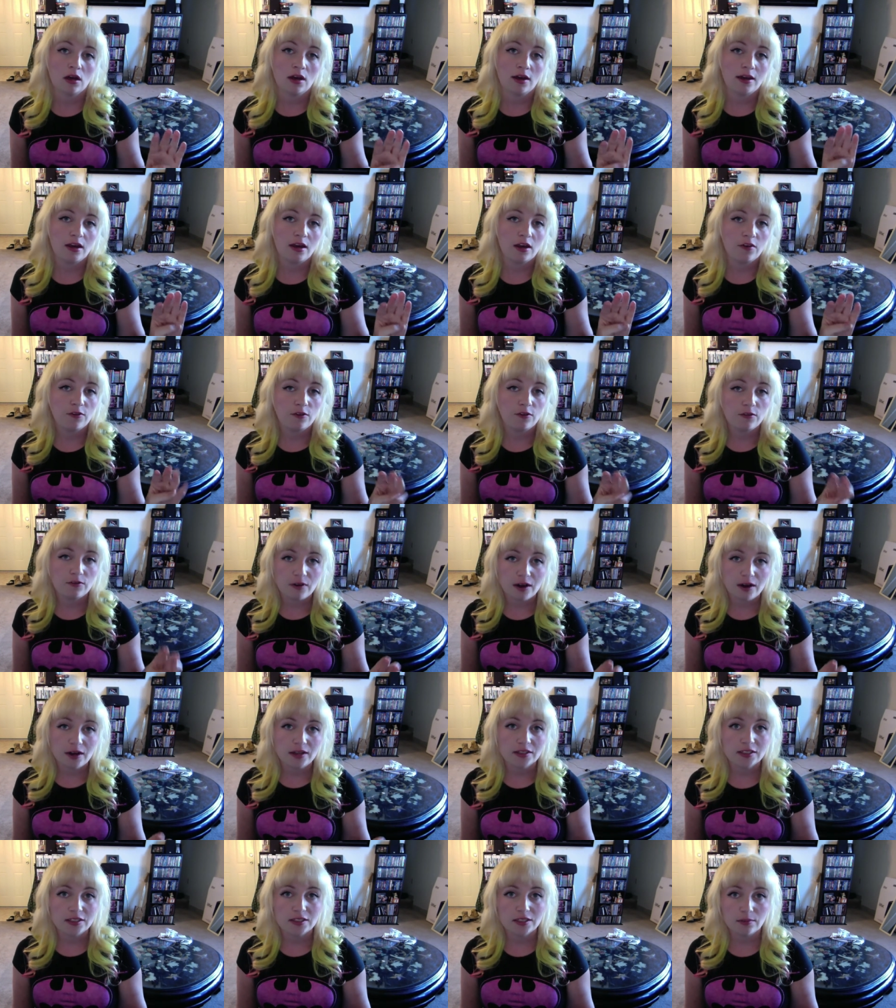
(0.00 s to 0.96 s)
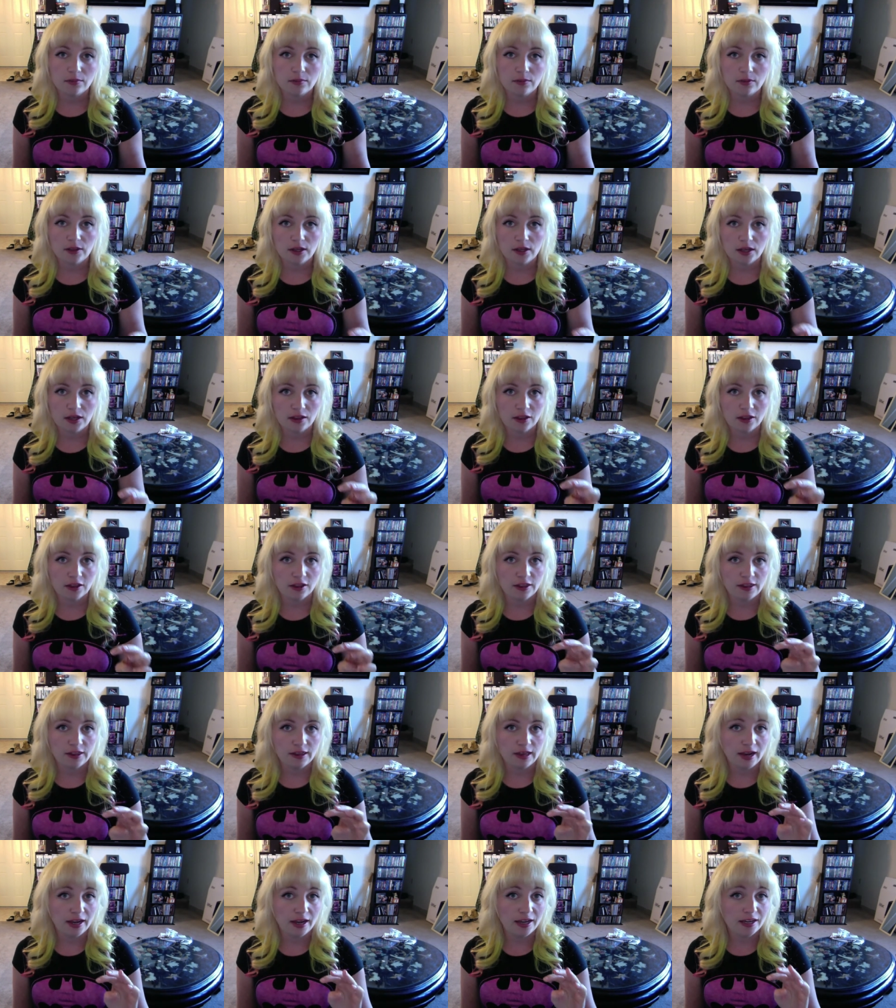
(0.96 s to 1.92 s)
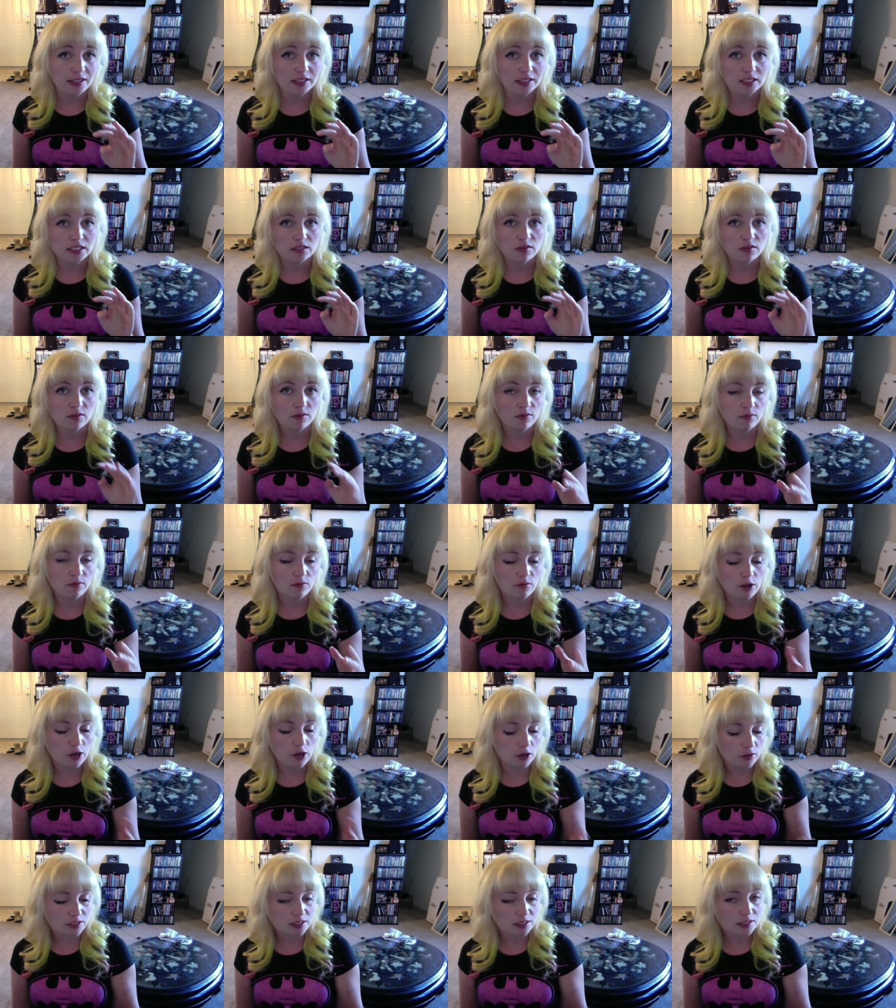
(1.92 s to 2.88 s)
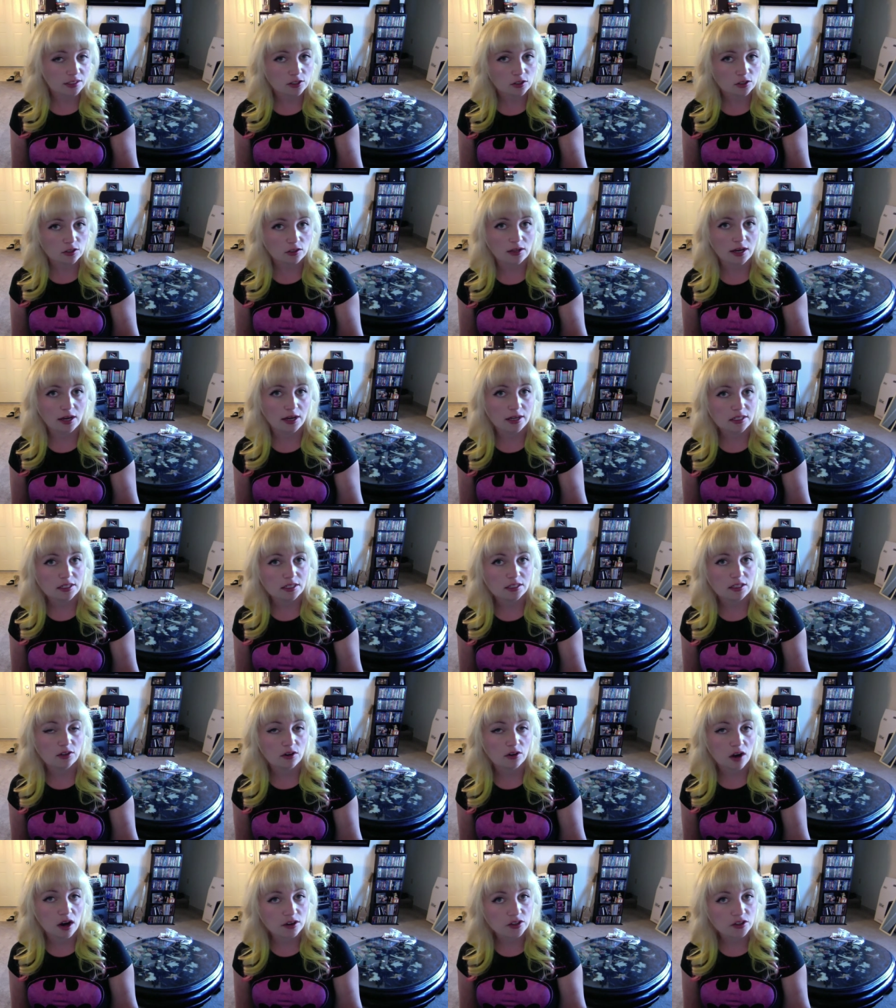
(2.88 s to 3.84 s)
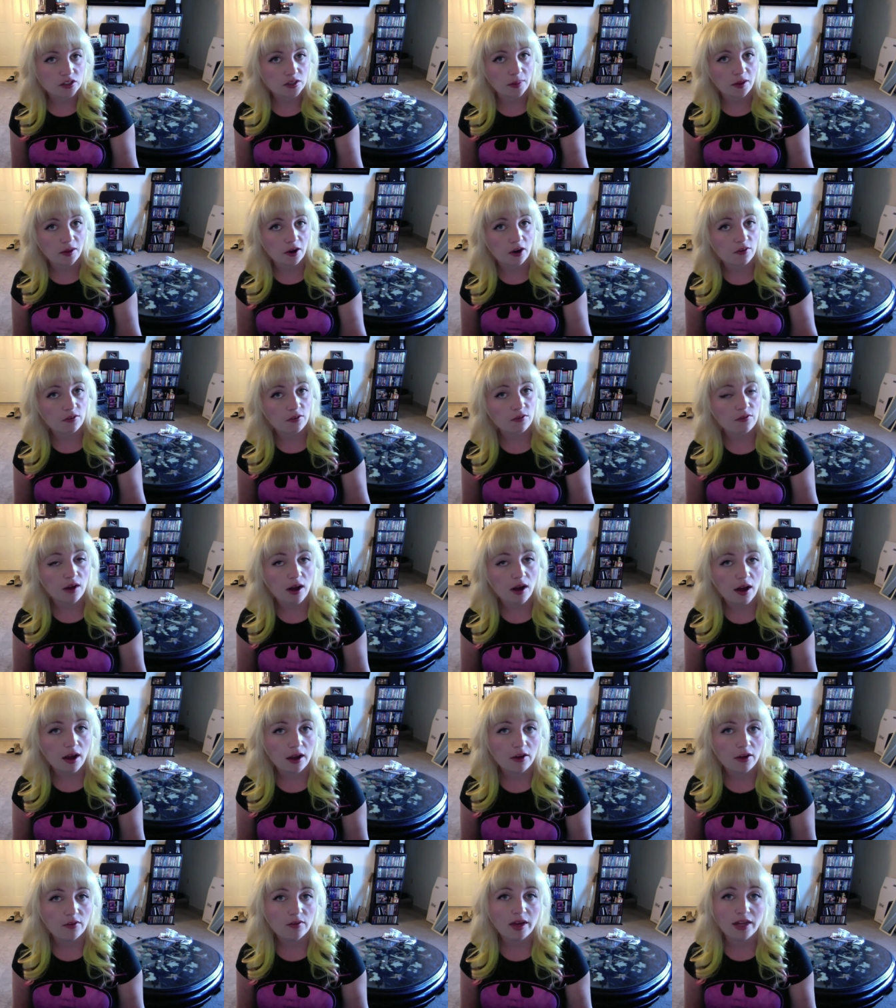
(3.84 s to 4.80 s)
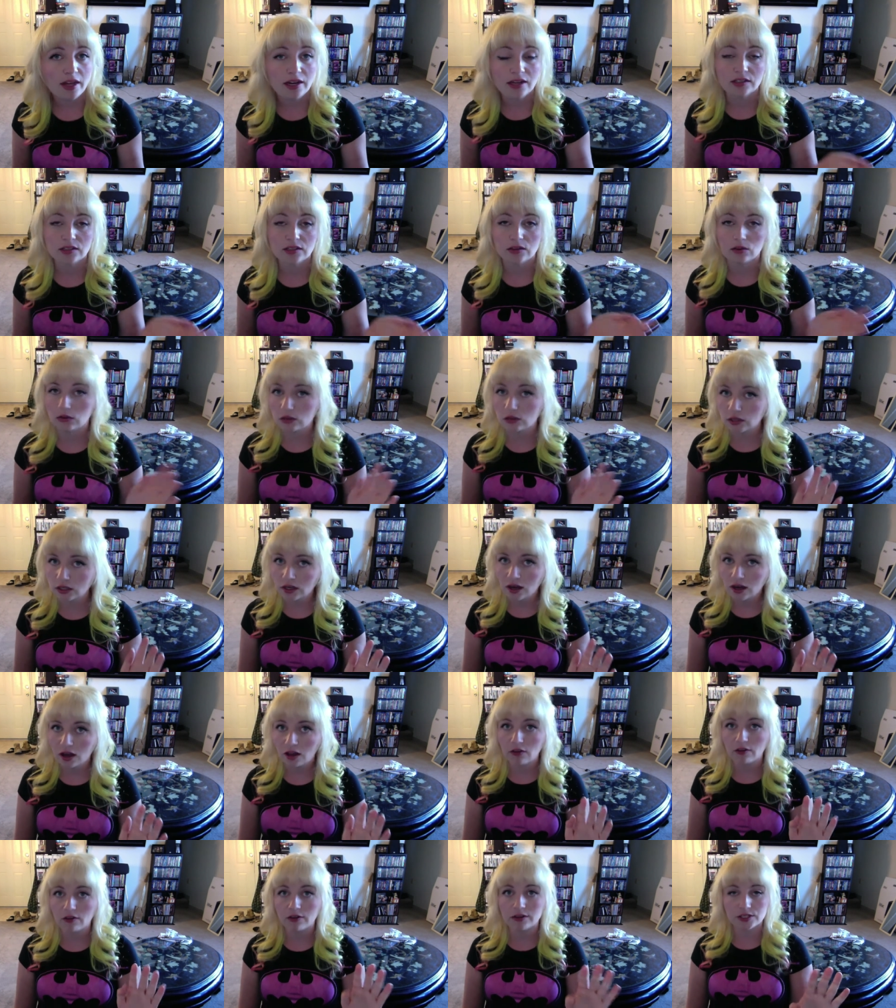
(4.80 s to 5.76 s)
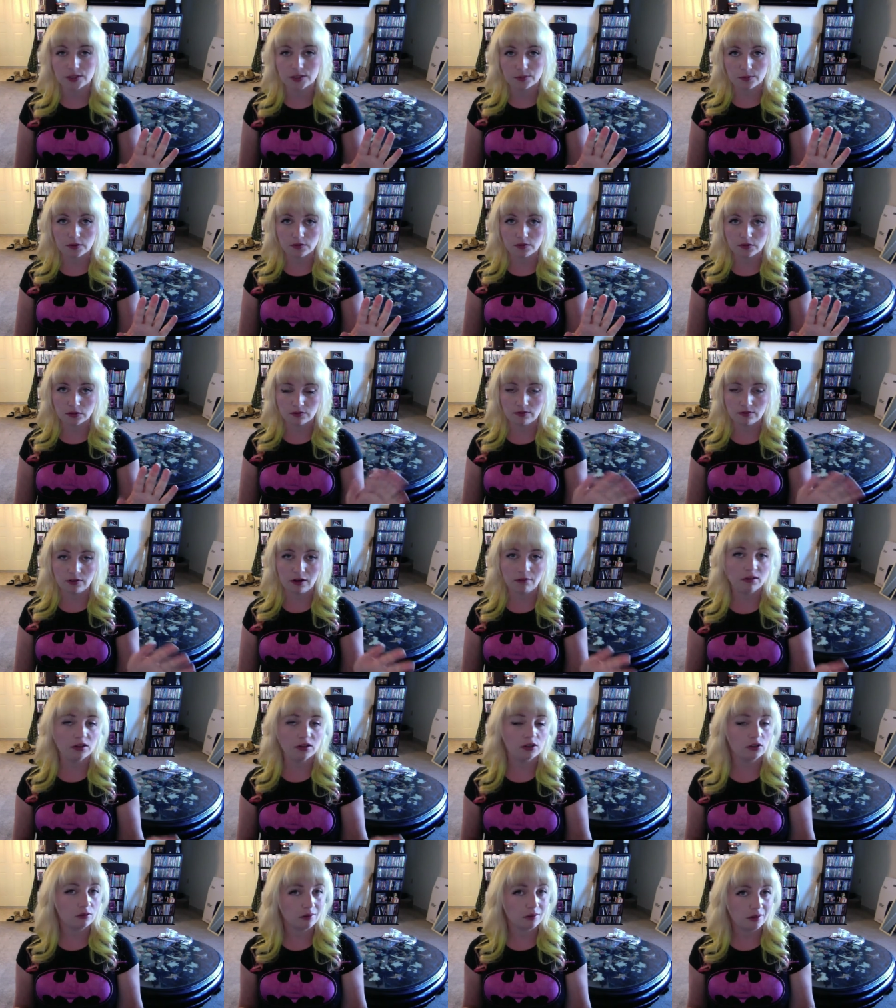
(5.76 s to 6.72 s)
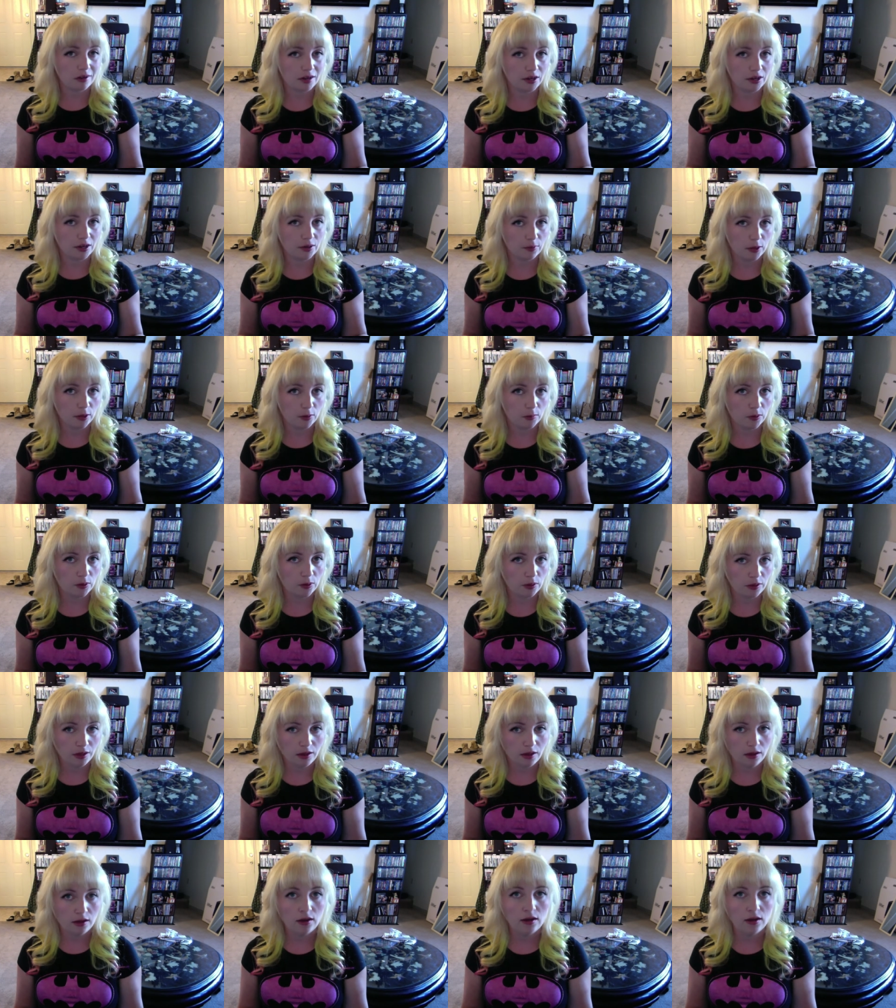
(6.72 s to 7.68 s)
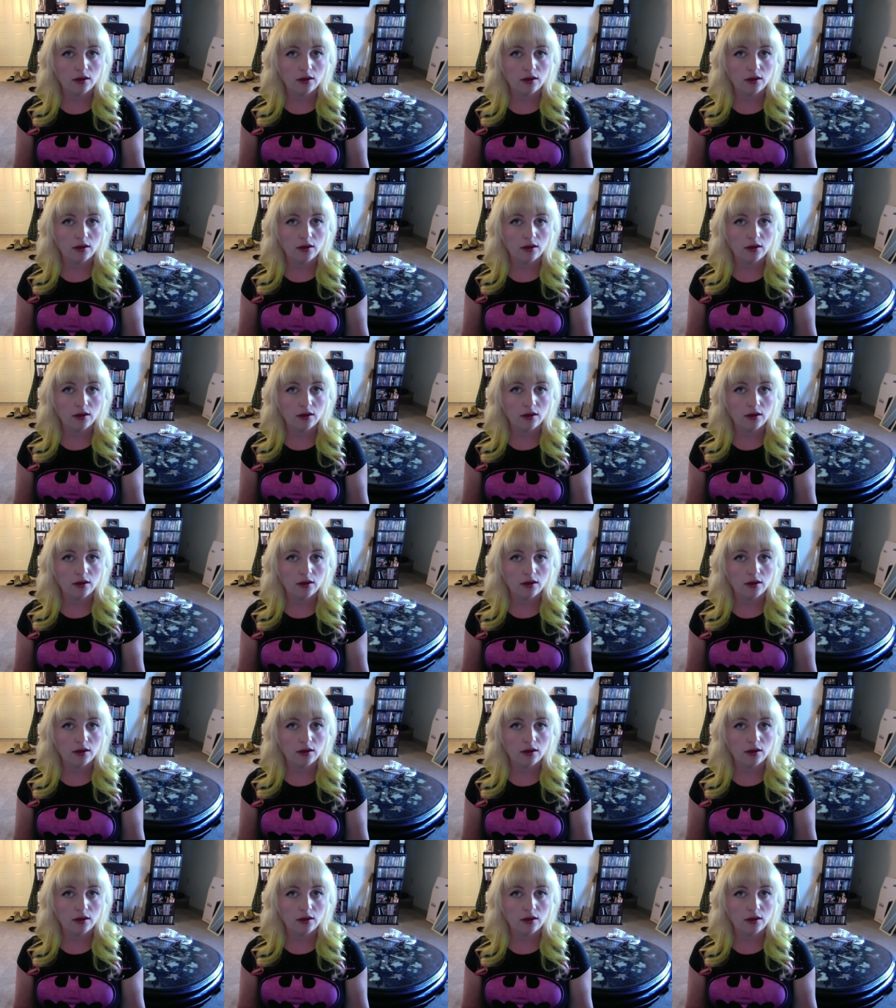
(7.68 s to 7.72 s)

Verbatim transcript: If you find something that is, you know, six or less, there are some that are five, and it's the only color, it's the perfect fabric, you can get away with it.